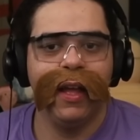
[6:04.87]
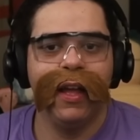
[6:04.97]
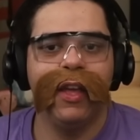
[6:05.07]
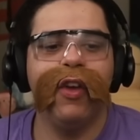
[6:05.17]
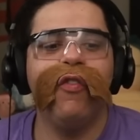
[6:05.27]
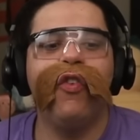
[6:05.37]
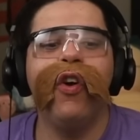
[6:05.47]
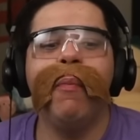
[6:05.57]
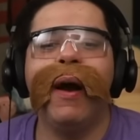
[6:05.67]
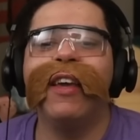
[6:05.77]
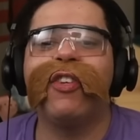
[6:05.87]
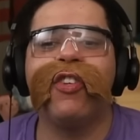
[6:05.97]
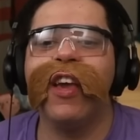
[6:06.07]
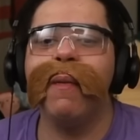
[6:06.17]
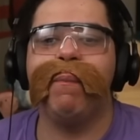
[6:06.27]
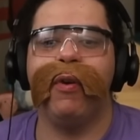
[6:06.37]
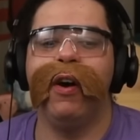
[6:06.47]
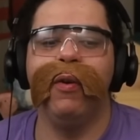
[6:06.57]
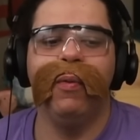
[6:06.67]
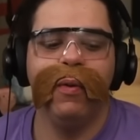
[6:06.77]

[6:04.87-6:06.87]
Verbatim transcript: You've ruined my shit, bro.